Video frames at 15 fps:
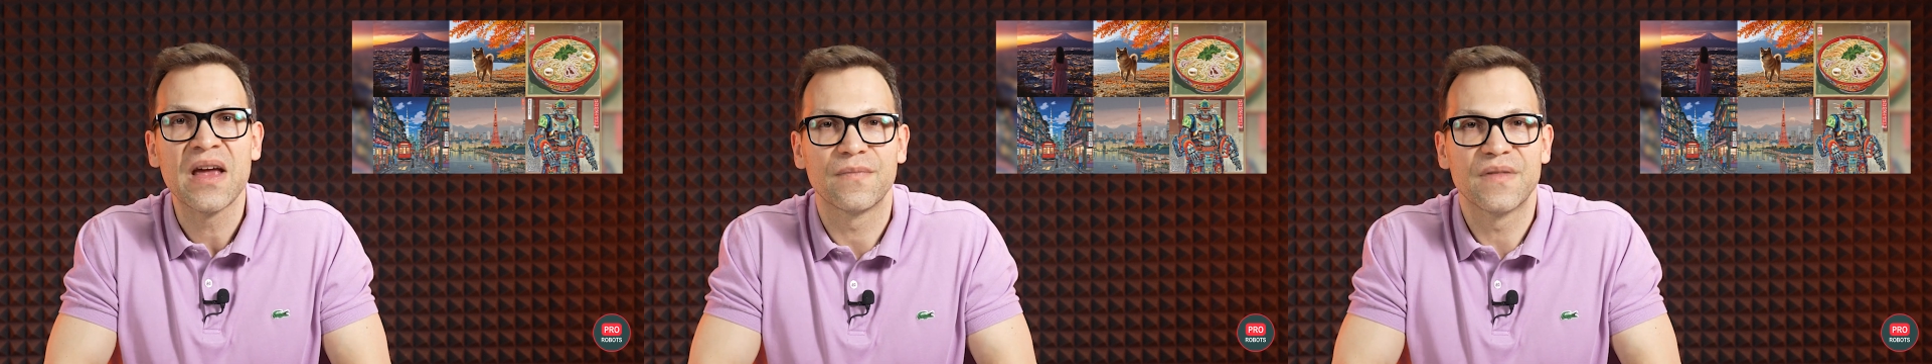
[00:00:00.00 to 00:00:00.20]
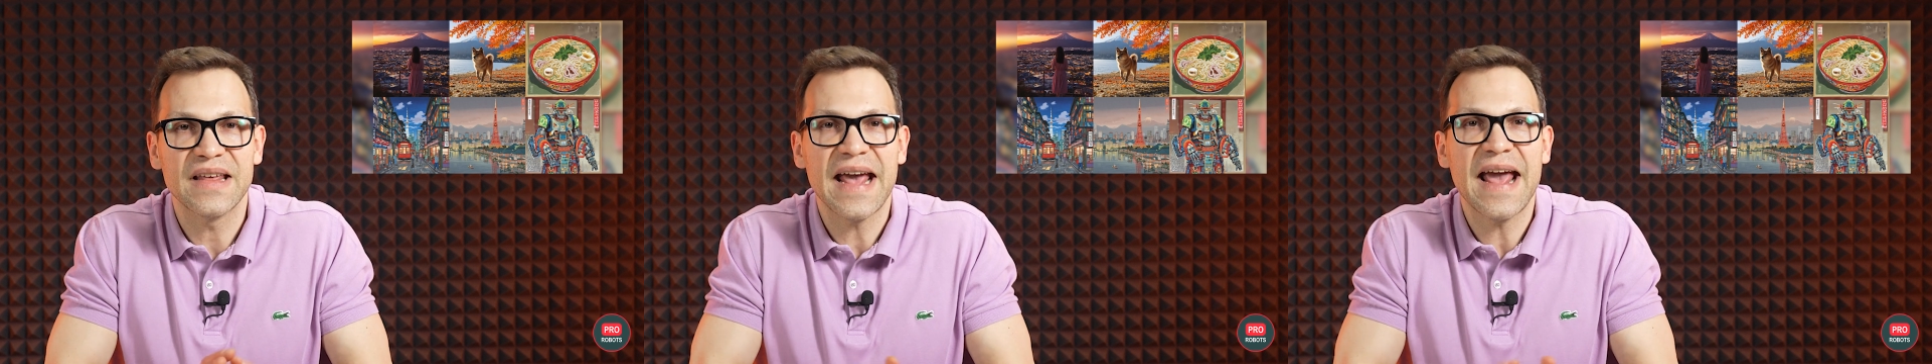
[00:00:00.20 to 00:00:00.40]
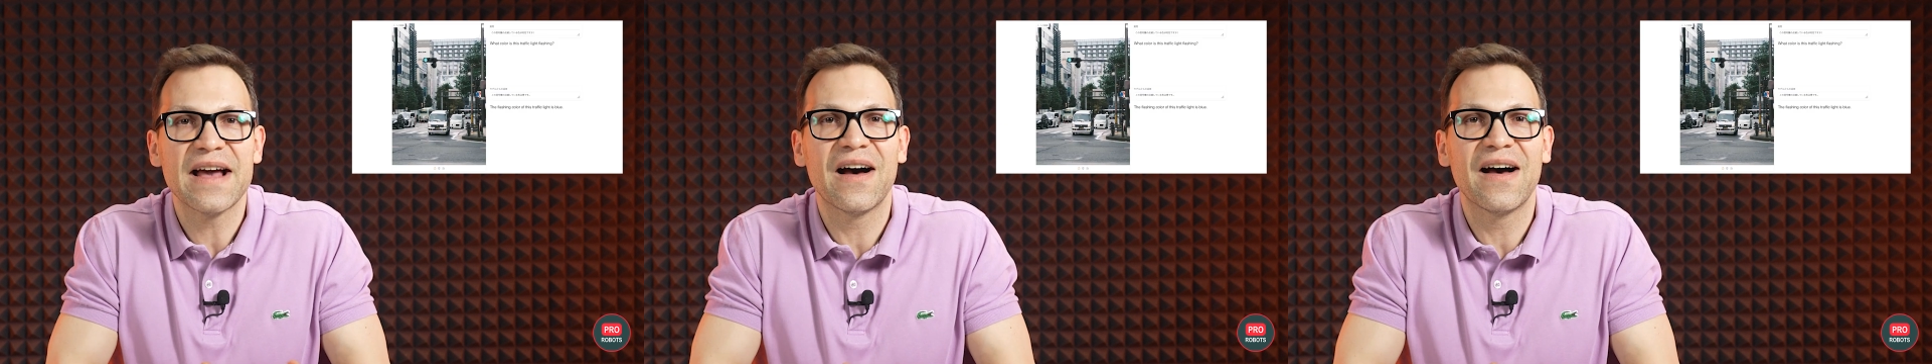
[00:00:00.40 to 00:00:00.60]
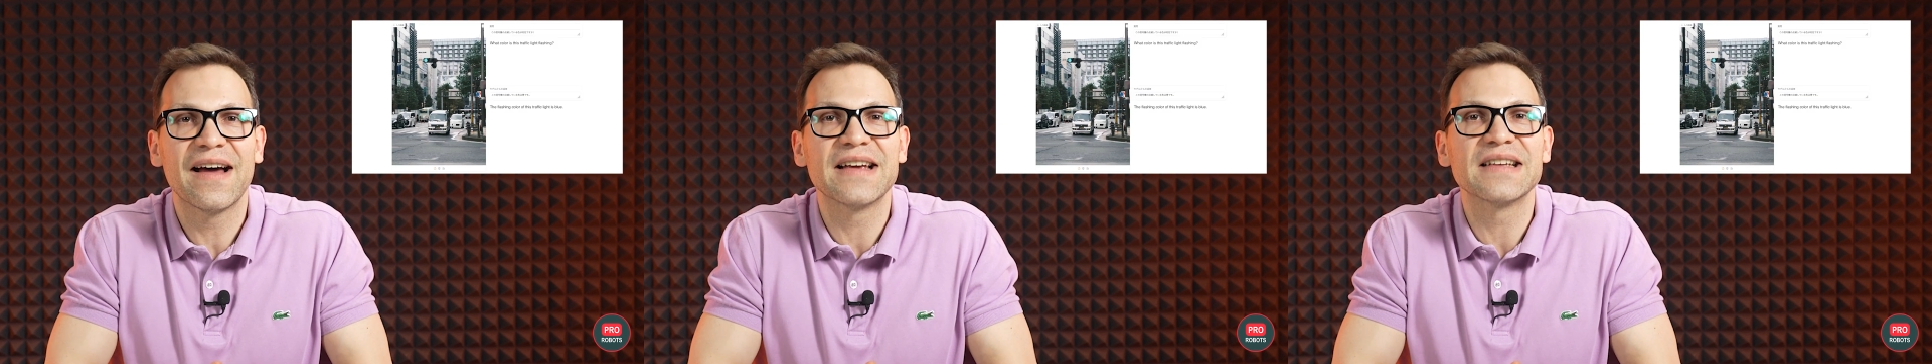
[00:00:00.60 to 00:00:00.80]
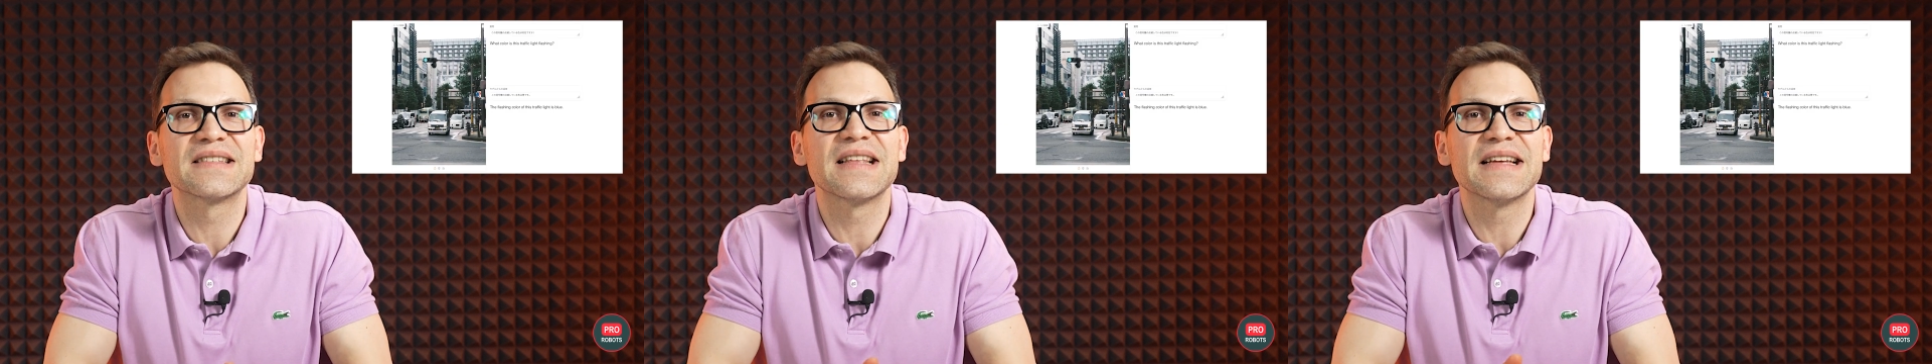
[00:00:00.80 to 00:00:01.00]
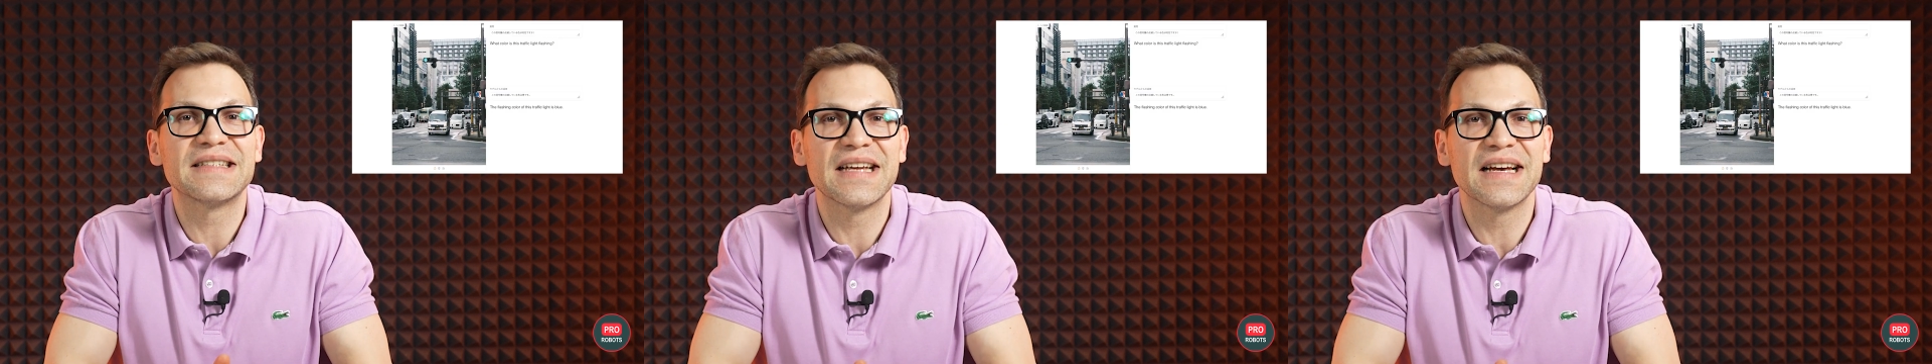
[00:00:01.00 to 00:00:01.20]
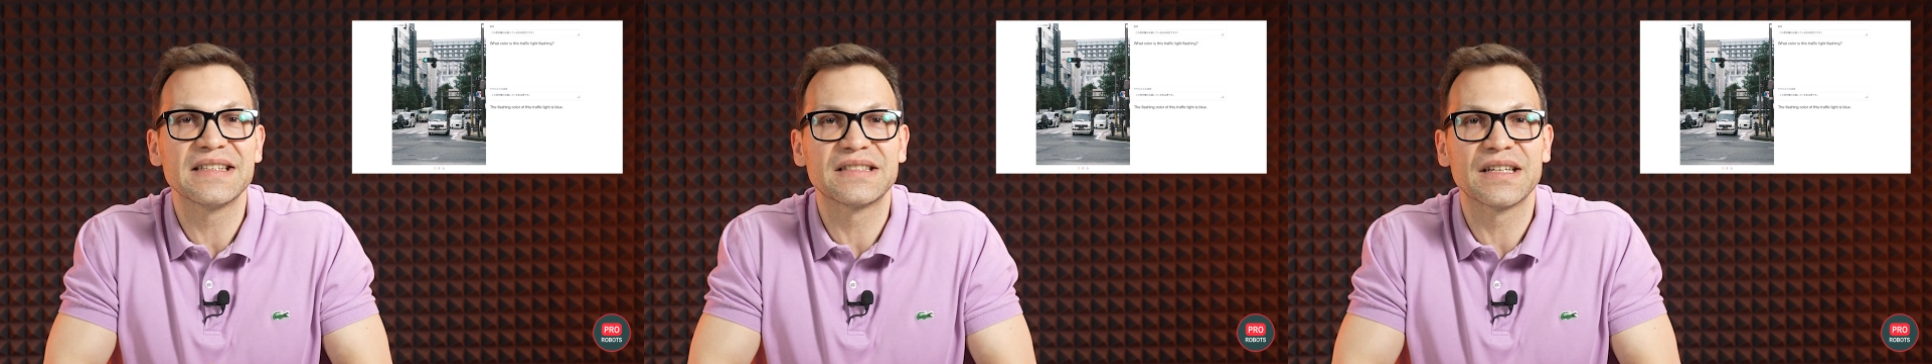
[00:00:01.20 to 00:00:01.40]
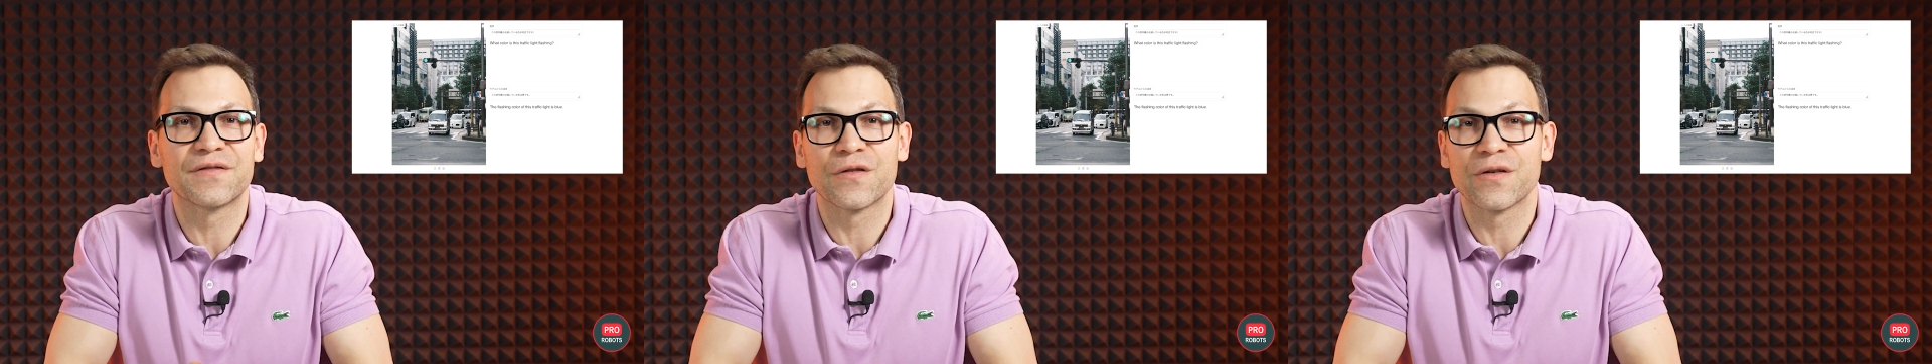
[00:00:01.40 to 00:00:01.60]
The AI is then
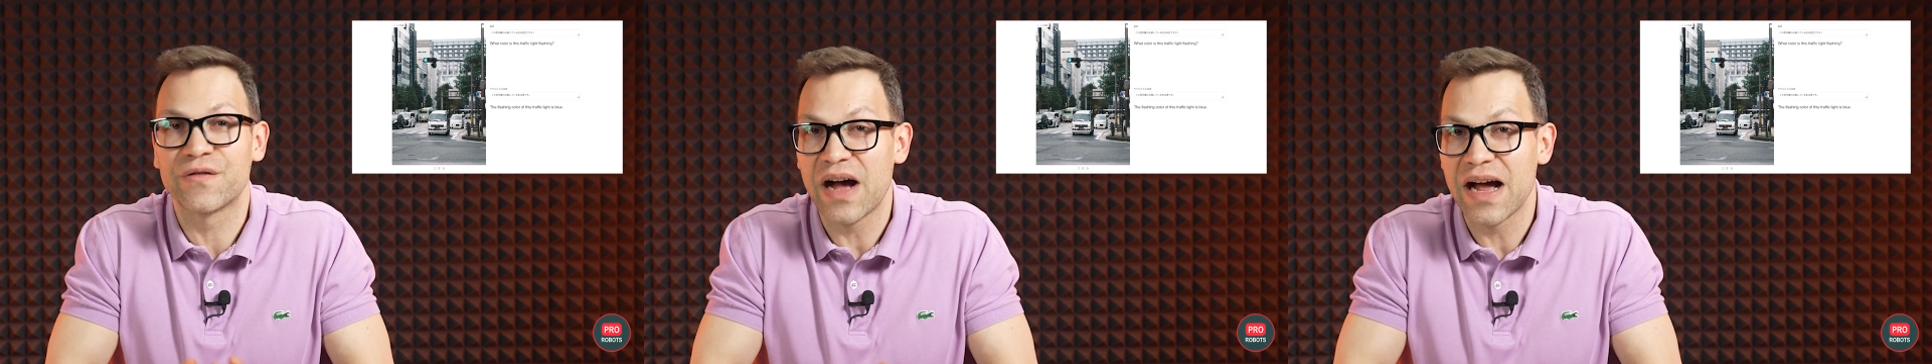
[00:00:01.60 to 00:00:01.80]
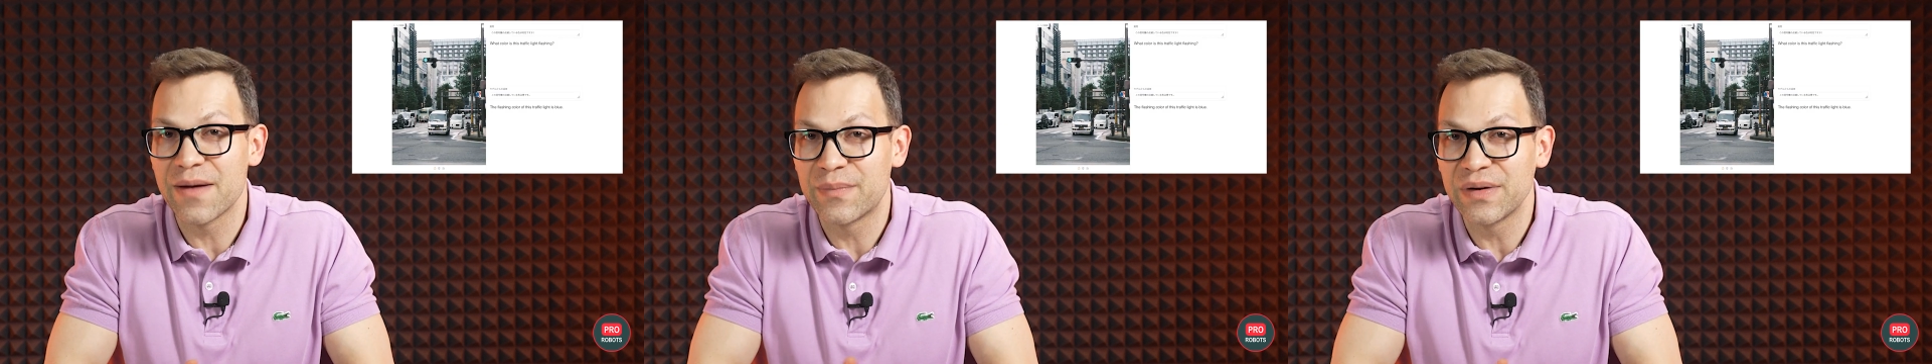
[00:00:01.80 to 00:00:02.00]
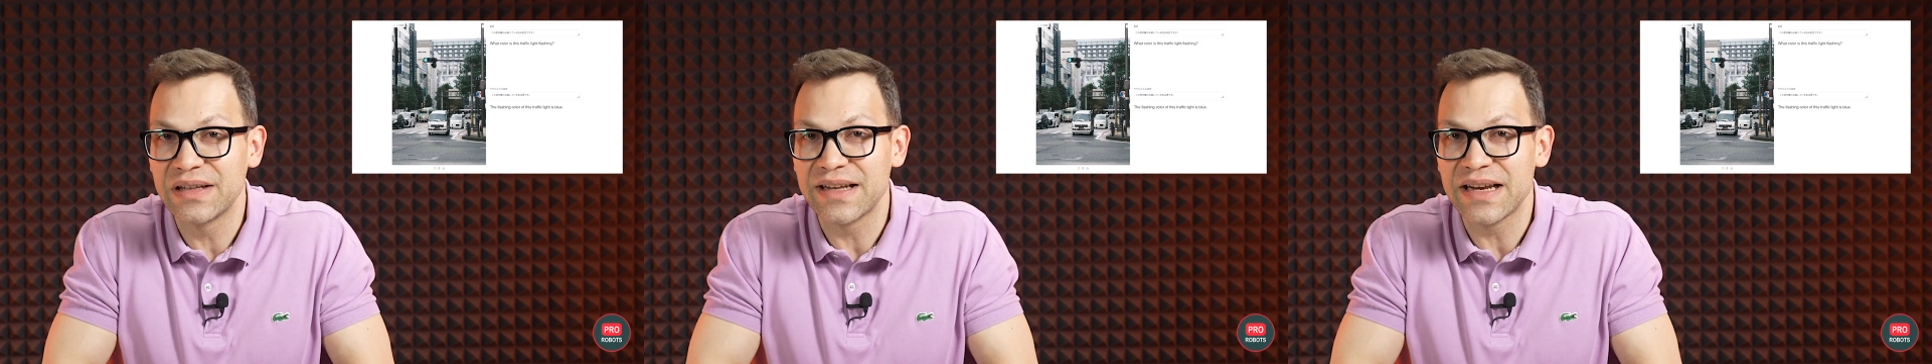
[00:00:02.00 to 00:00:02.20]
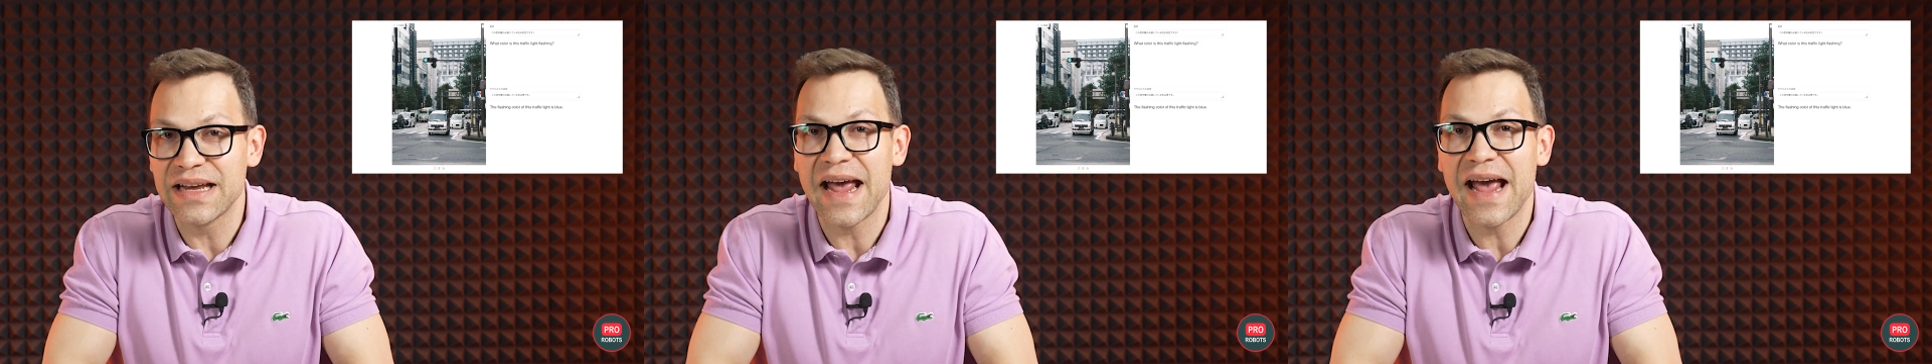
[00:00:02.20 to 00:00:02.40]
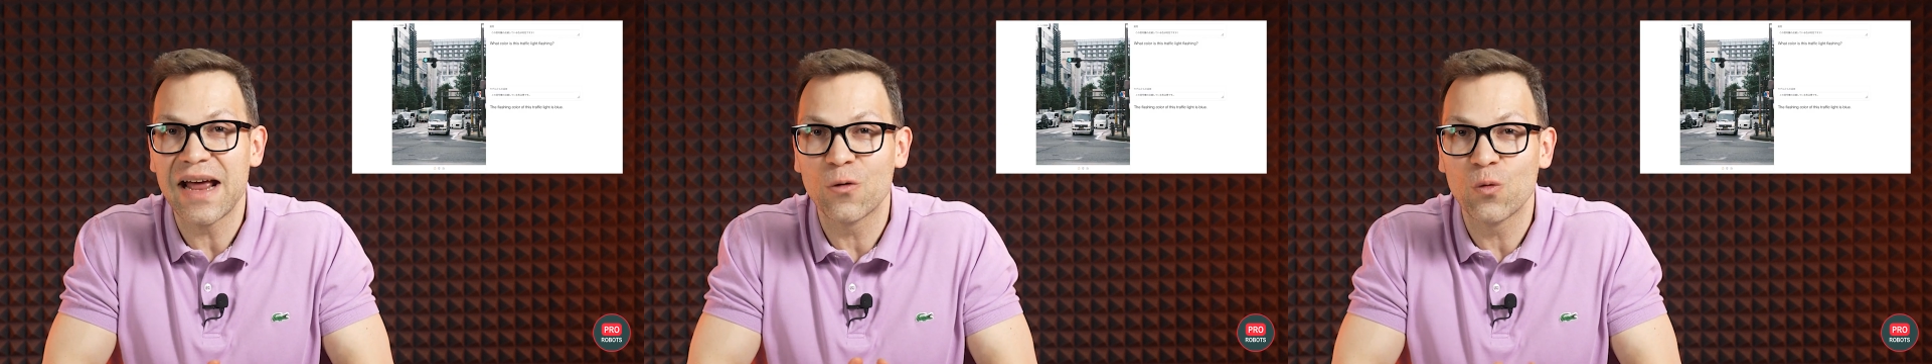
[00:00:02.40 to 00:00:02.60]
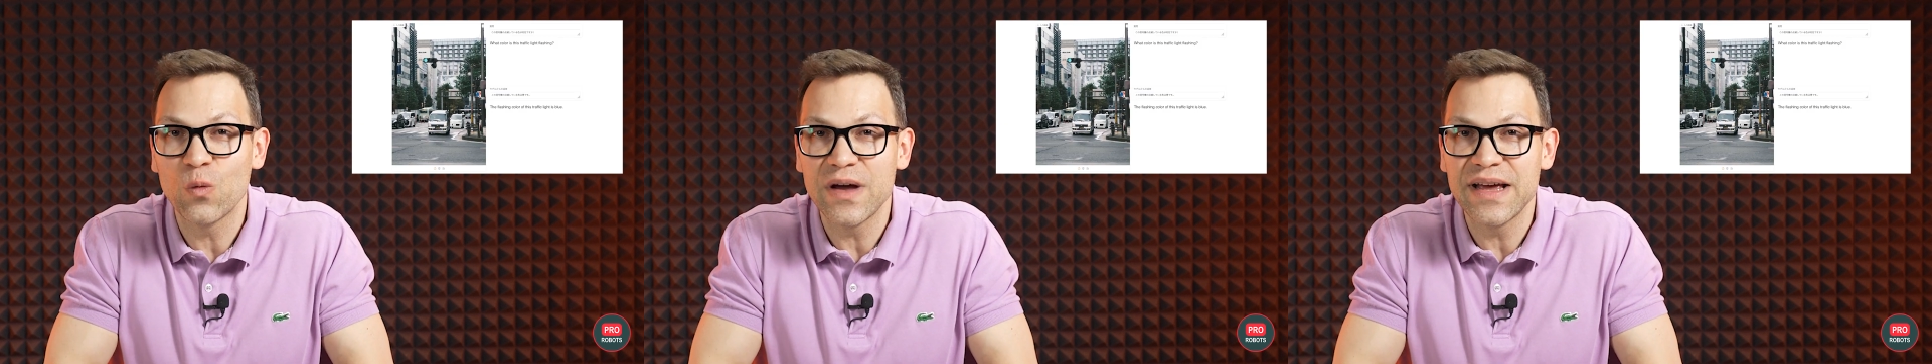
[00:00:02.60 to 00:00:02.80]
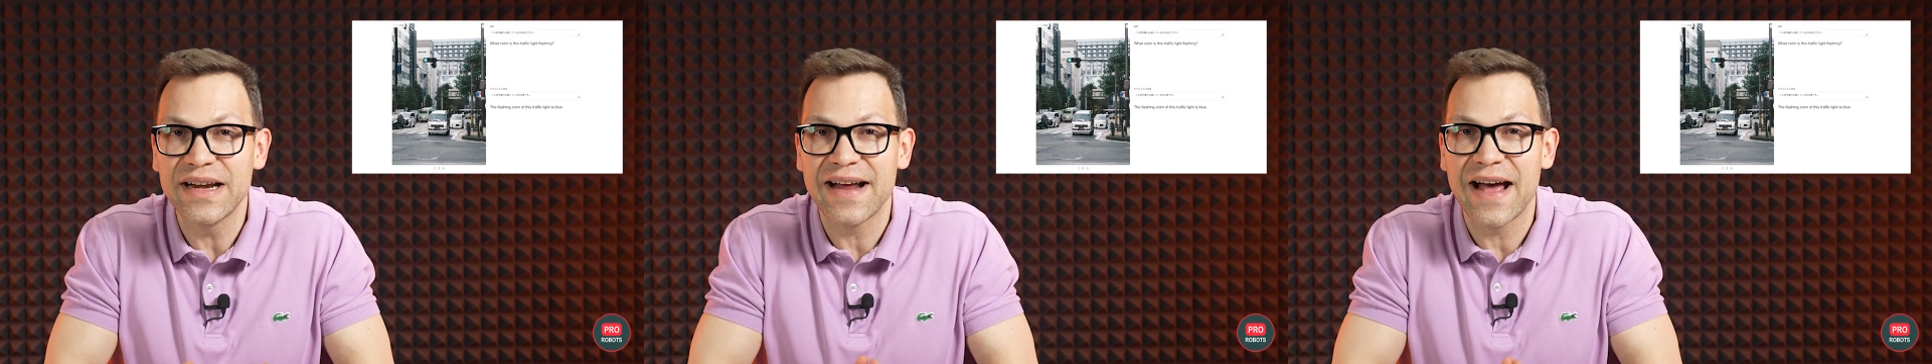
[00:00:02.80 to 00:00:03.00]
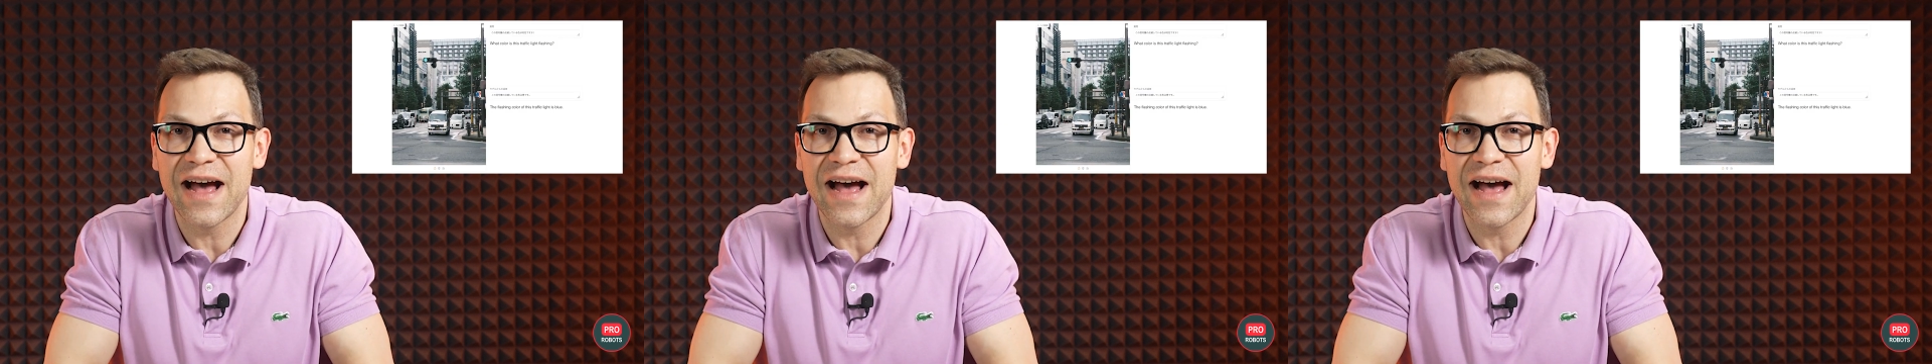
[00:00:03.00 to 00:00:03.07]
tested for viability and weeded